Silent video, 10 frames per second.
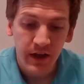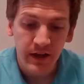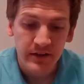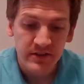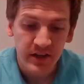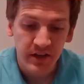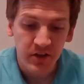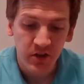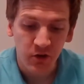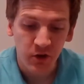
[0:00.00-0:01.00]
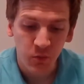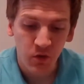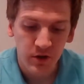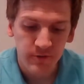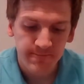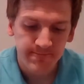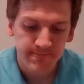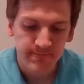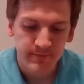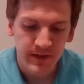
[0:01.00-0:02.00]
I see a 31,
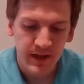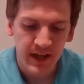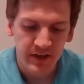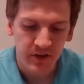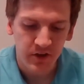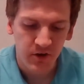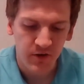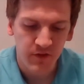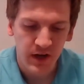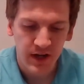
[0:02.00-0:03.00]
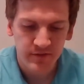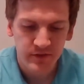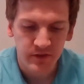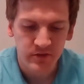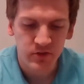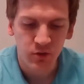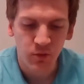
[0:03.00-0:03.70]
and a 35. So there's